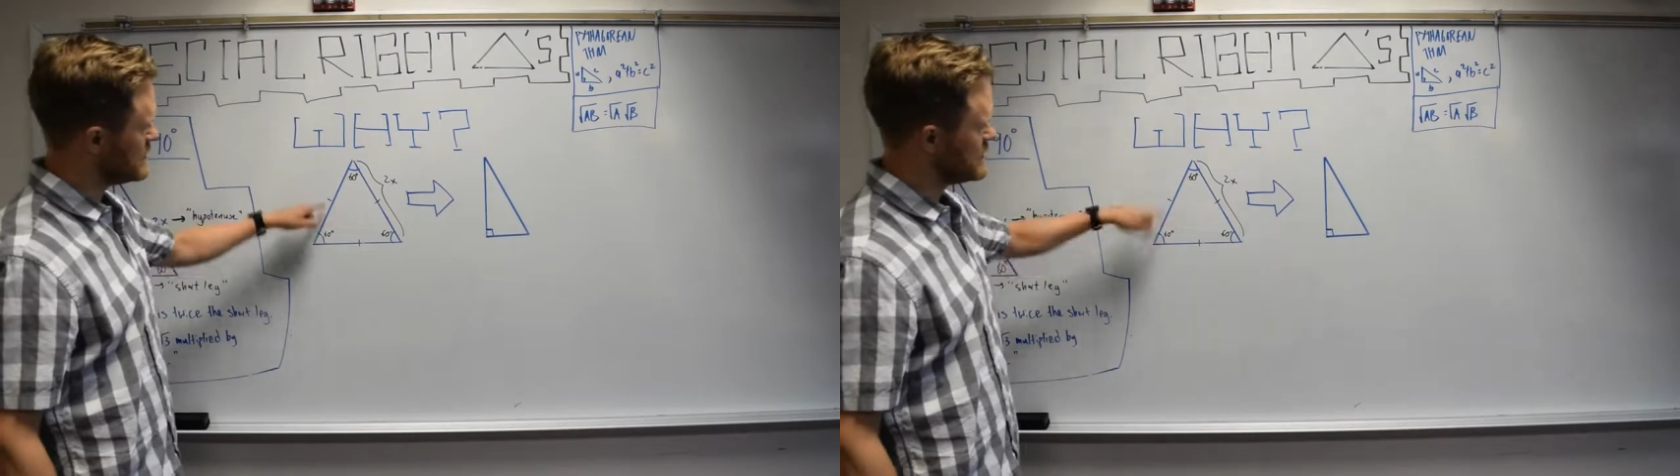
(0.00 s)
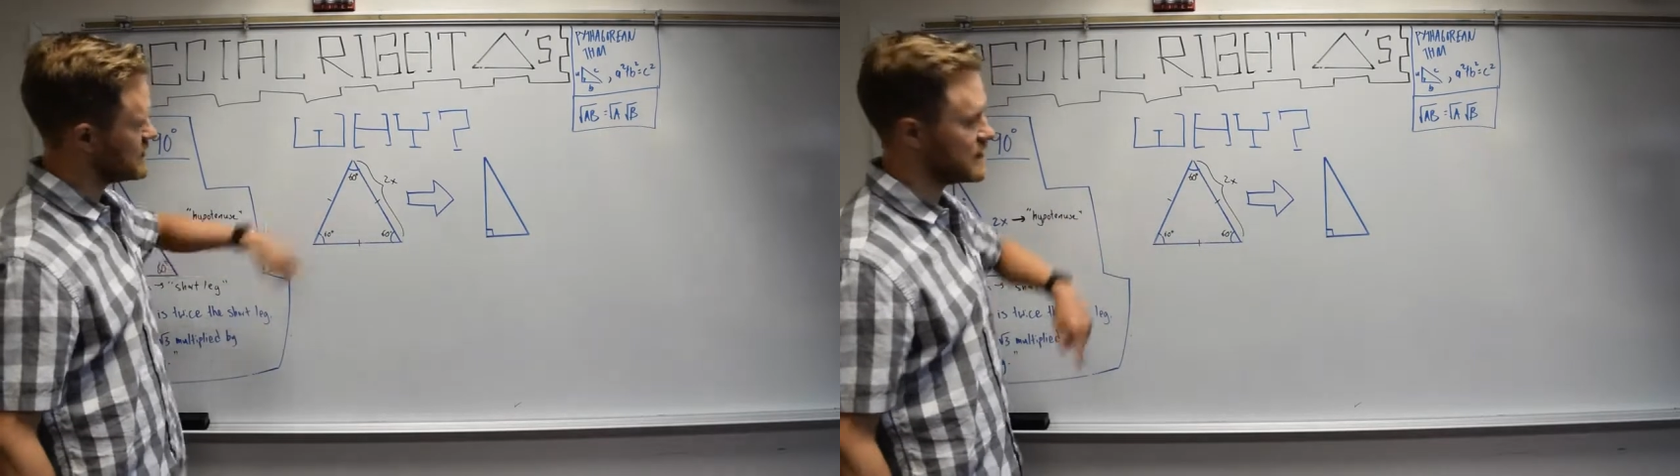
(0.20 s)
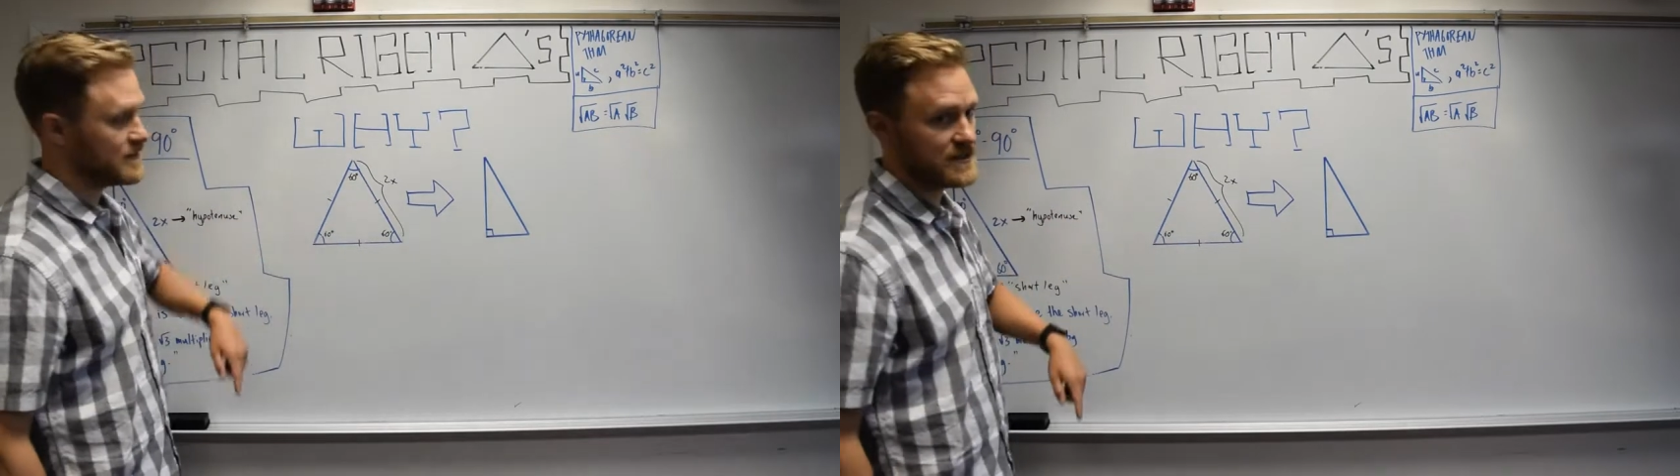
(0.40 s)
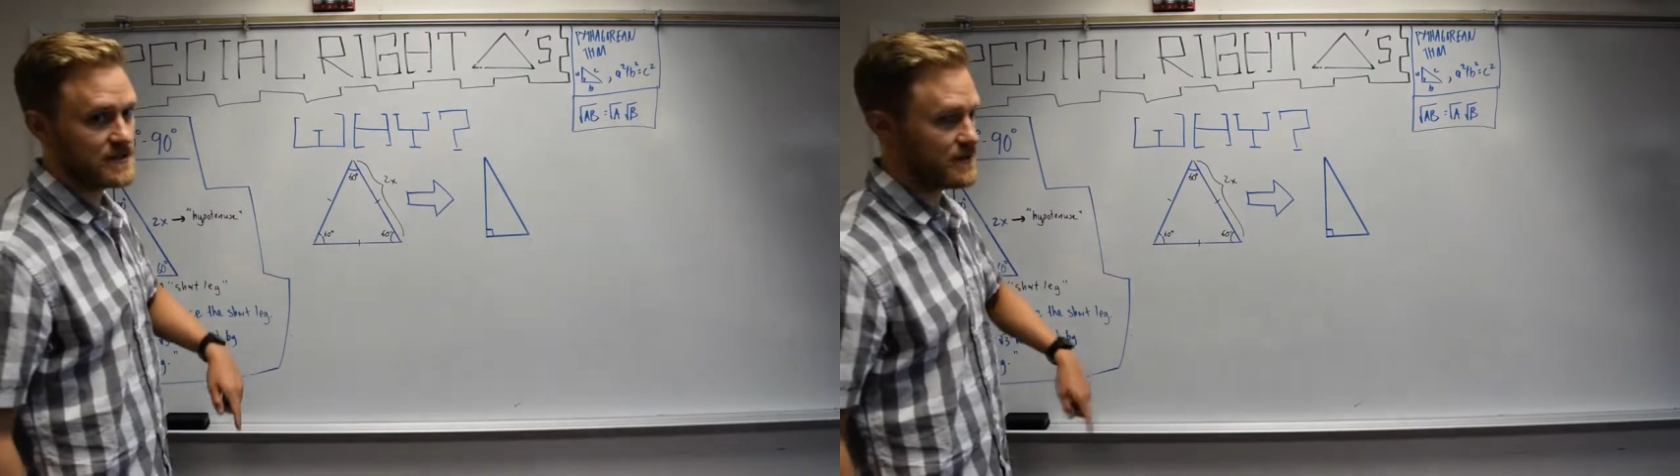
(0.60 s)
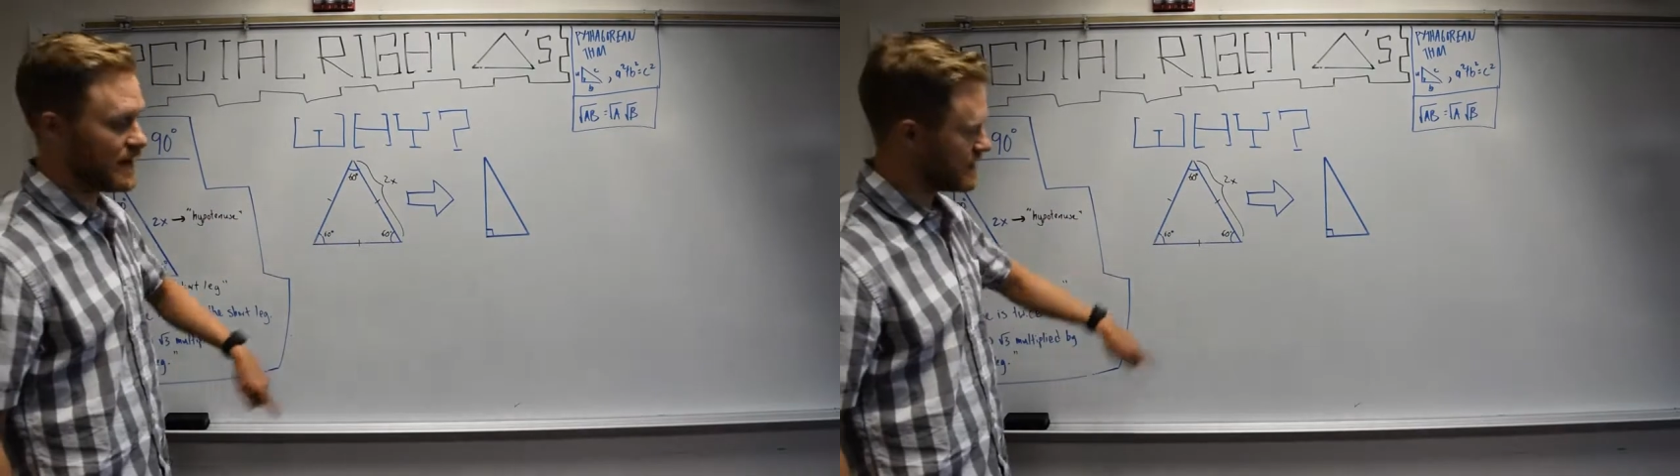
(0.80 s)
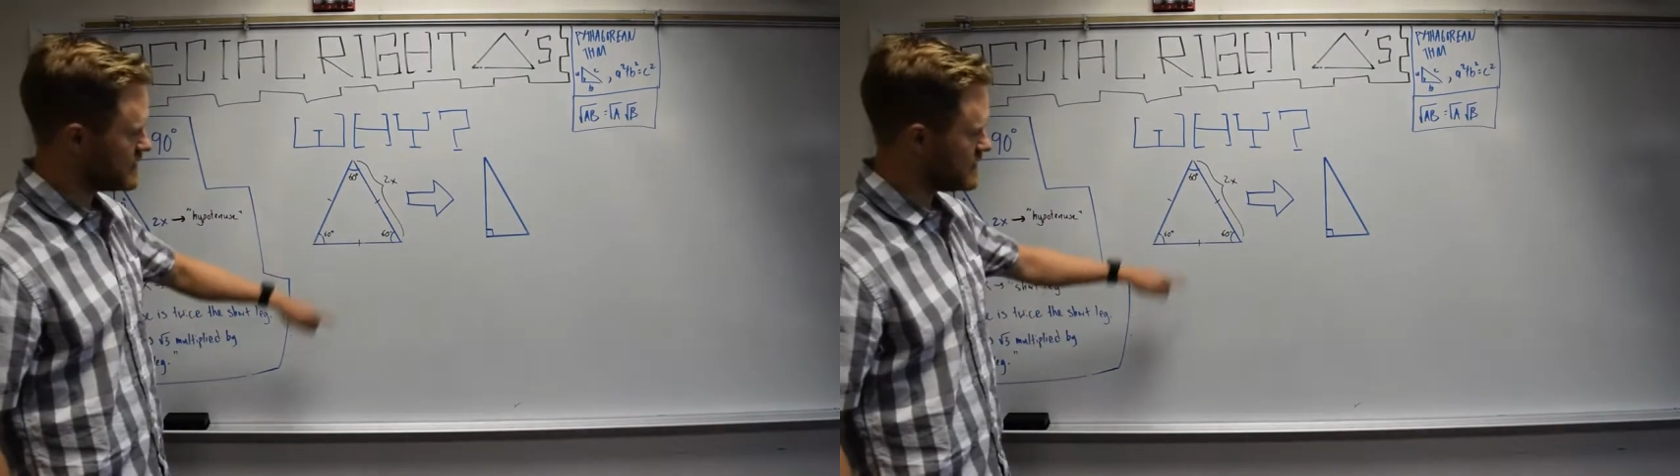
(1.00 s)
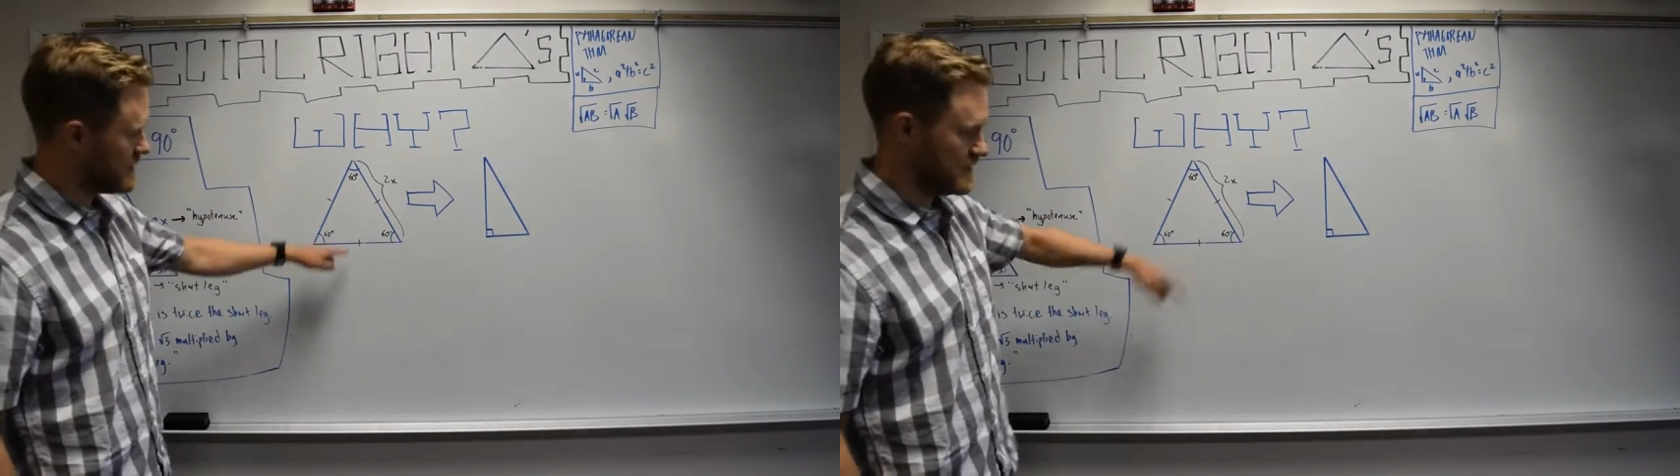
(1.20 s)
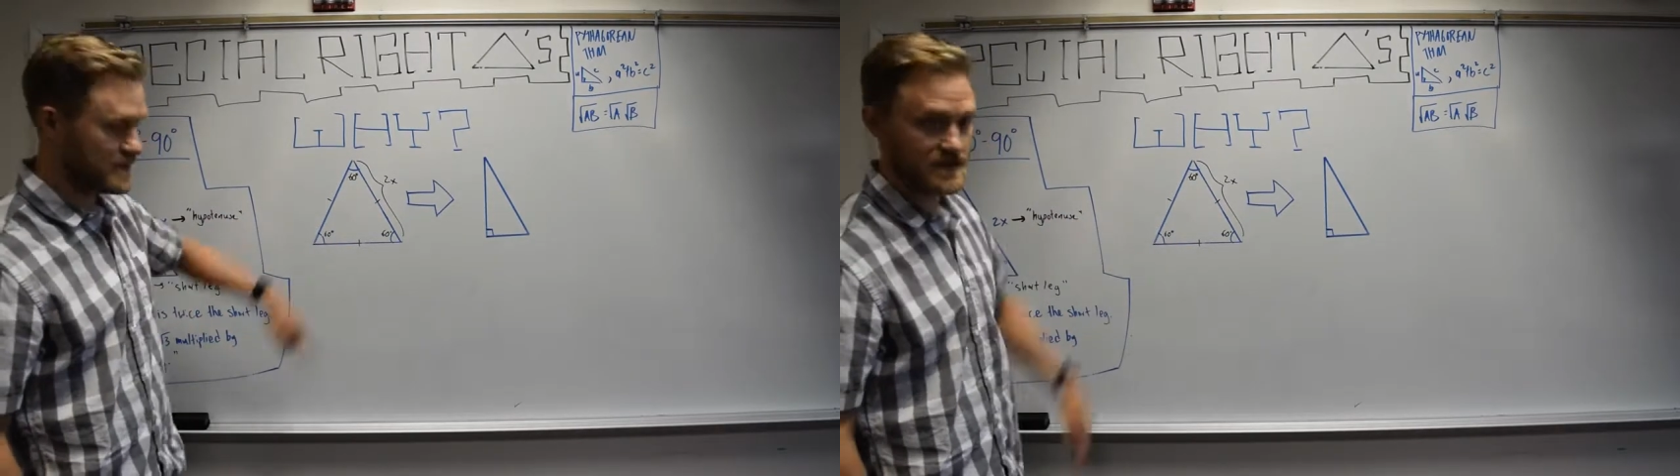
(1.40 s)
this is going to be 2x,
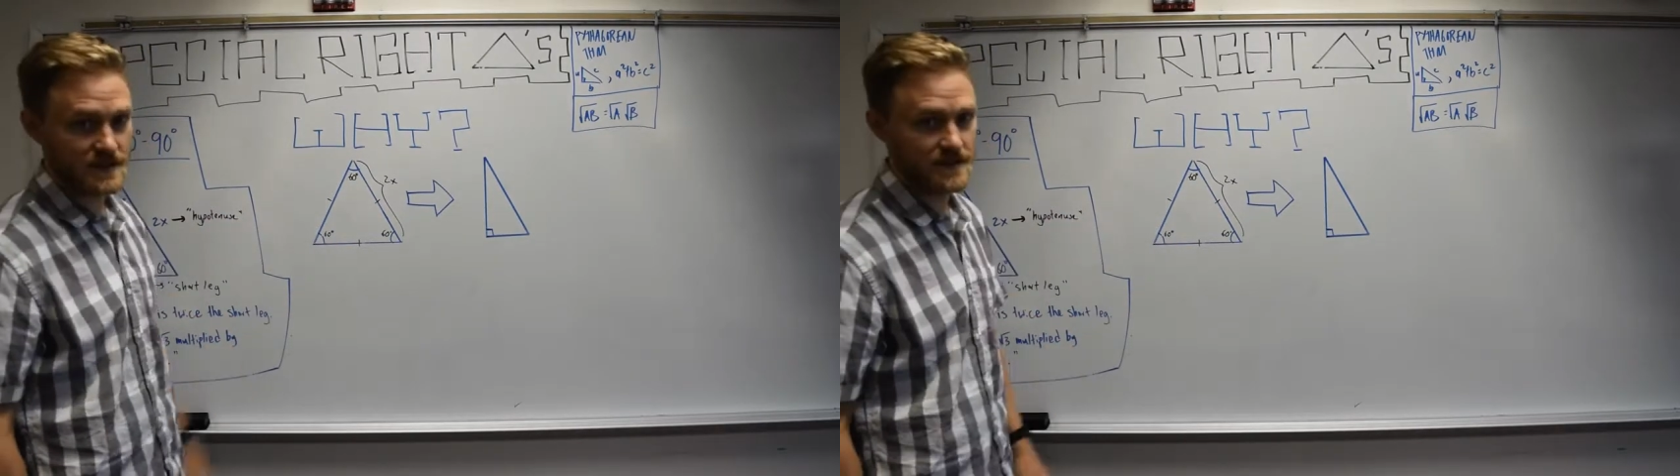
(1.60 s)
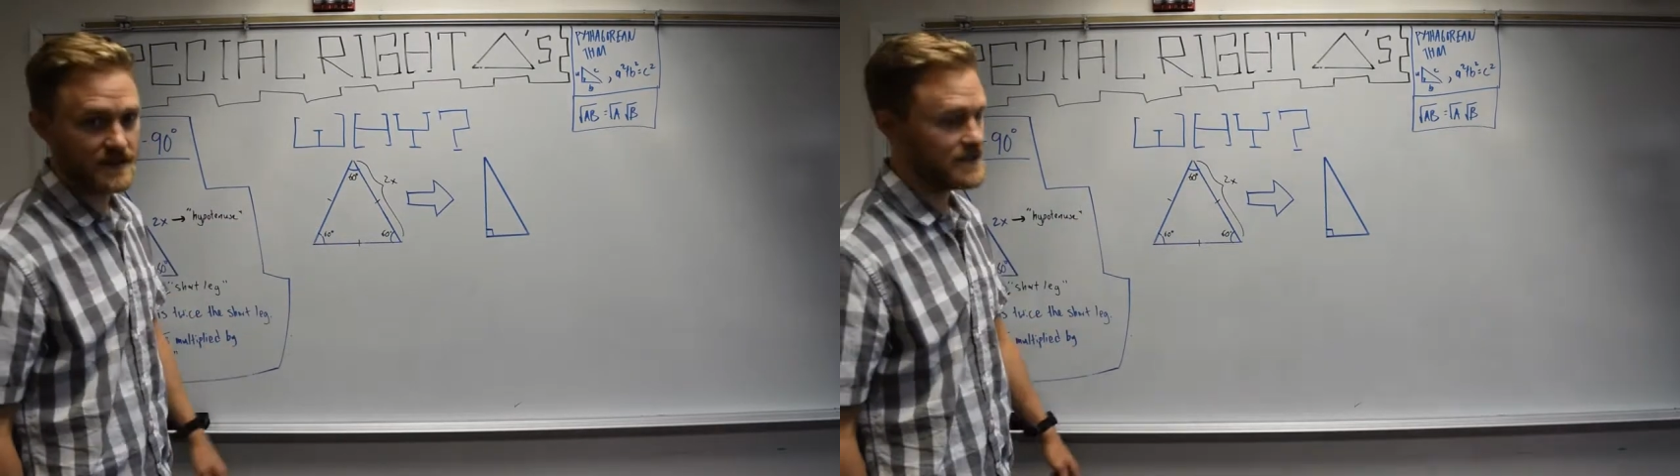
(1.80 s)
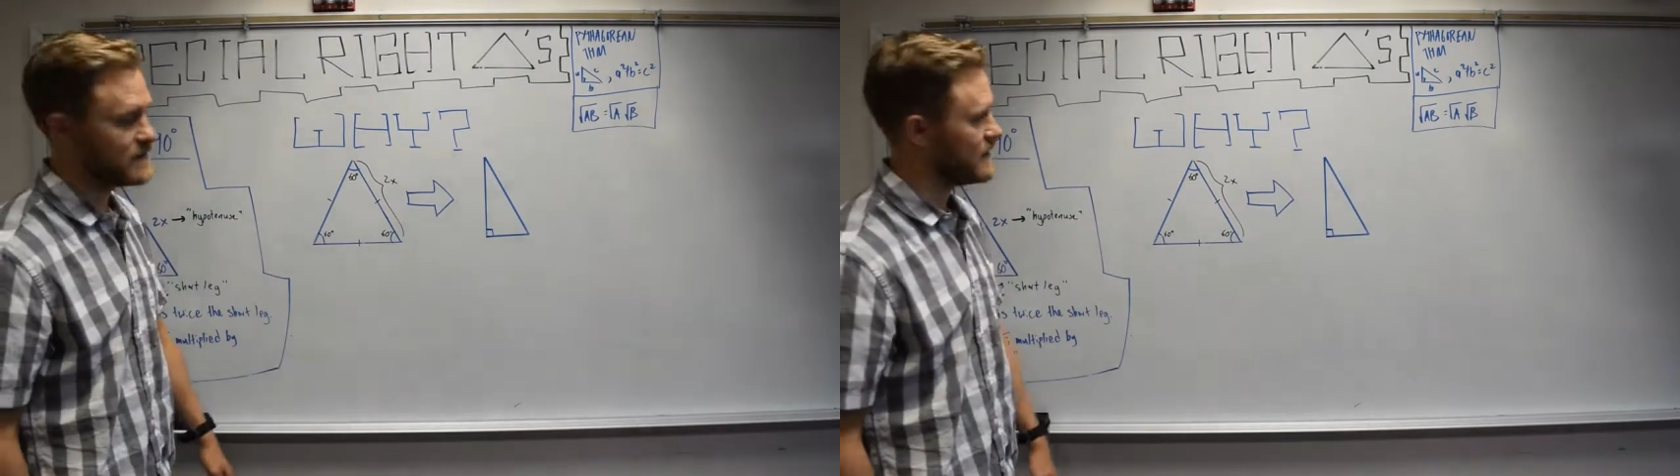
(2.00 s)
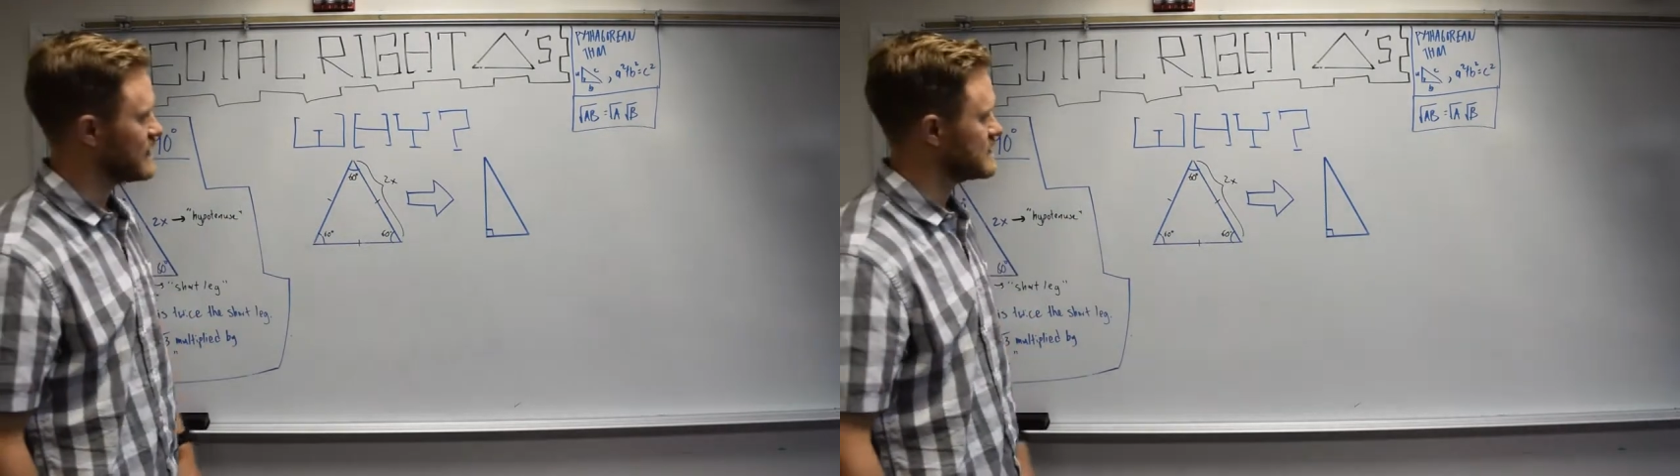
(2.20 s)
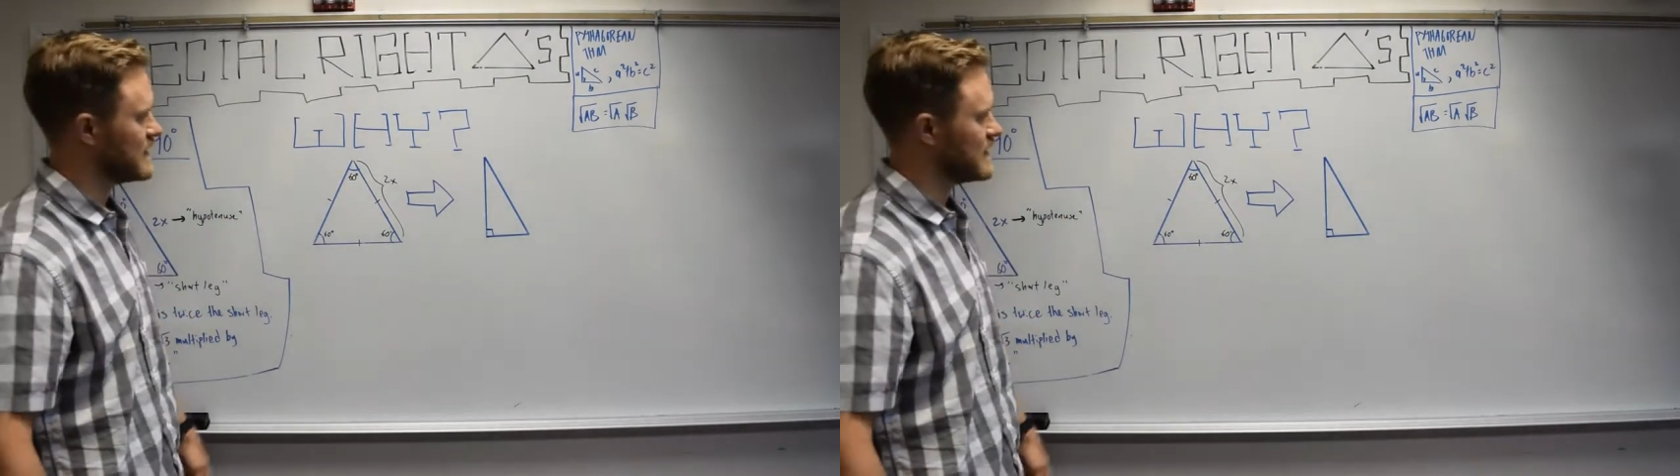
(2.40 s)
this is going to be 2x.